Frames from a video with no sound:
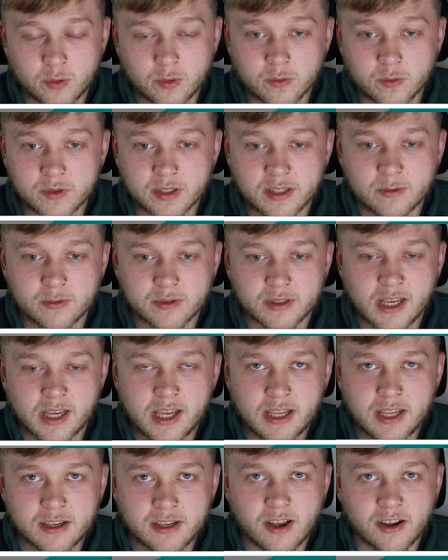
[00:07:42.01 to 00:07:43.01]
It was
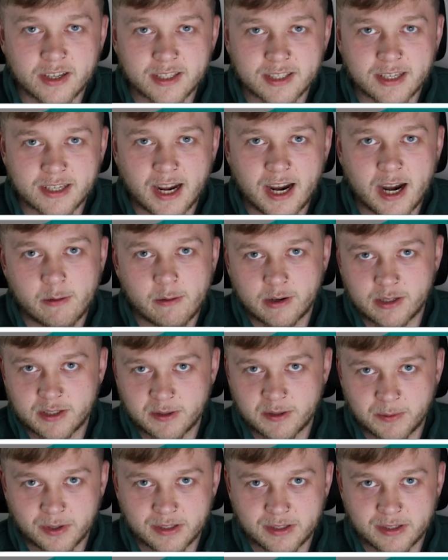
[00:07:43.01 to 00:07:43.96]
kind of scary, to be honest,